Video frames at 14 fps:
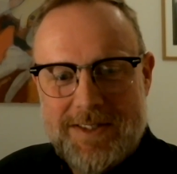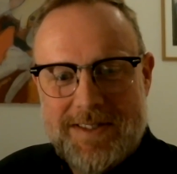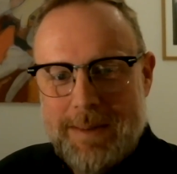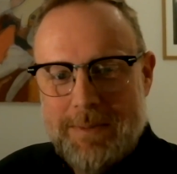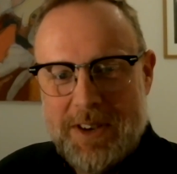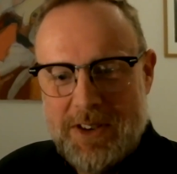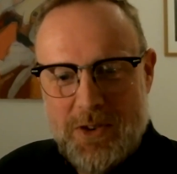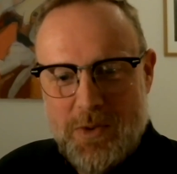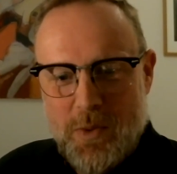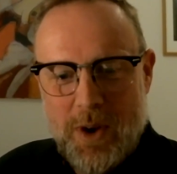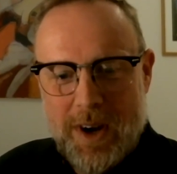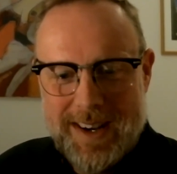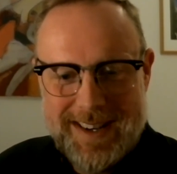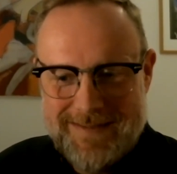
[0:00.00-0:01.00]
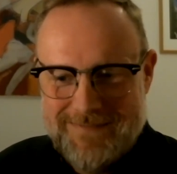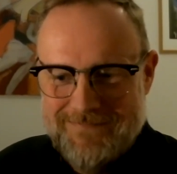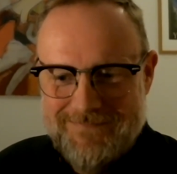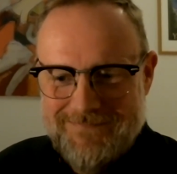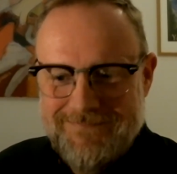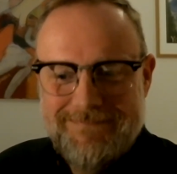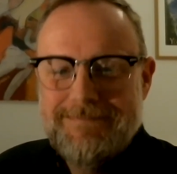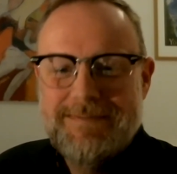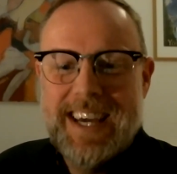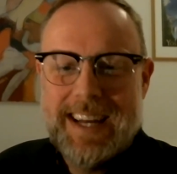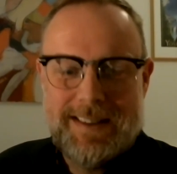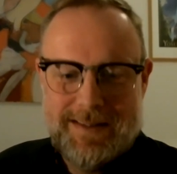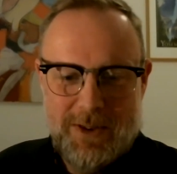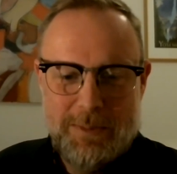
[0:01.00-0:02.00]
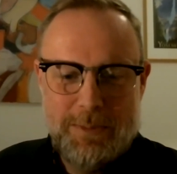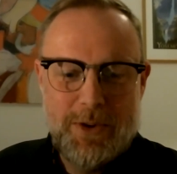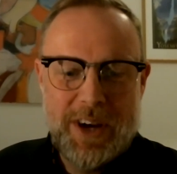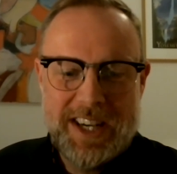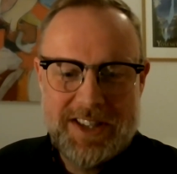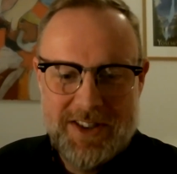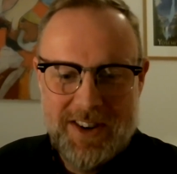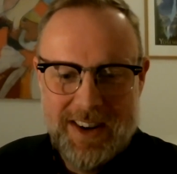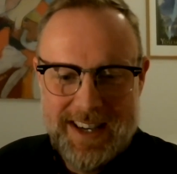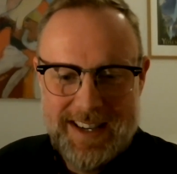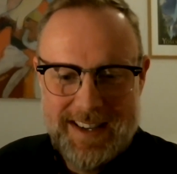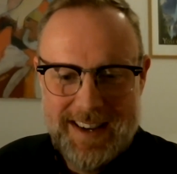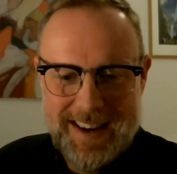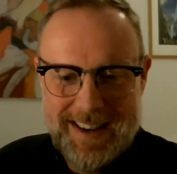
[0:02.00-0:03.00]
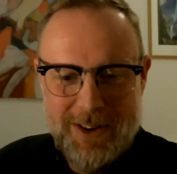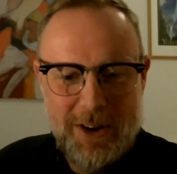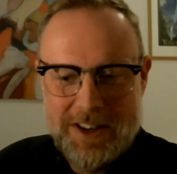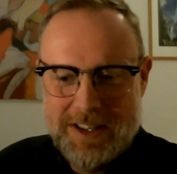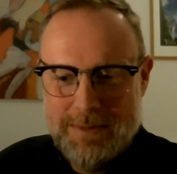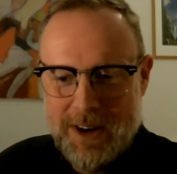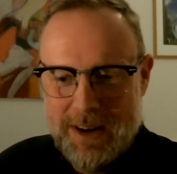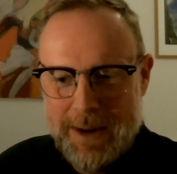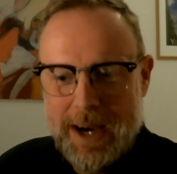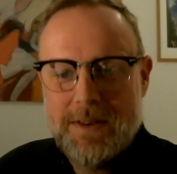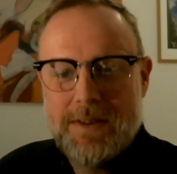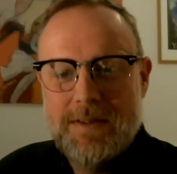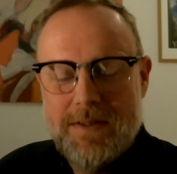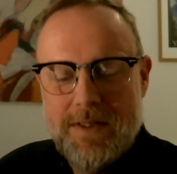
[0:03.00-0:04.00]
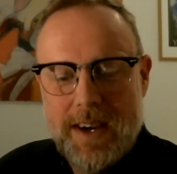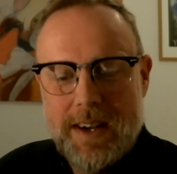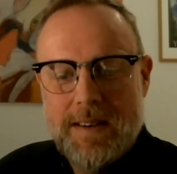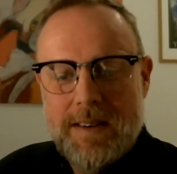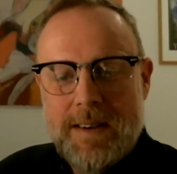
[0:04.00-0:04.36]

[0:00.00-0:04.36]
something you want to get operationally uh, knowledgeable about, right?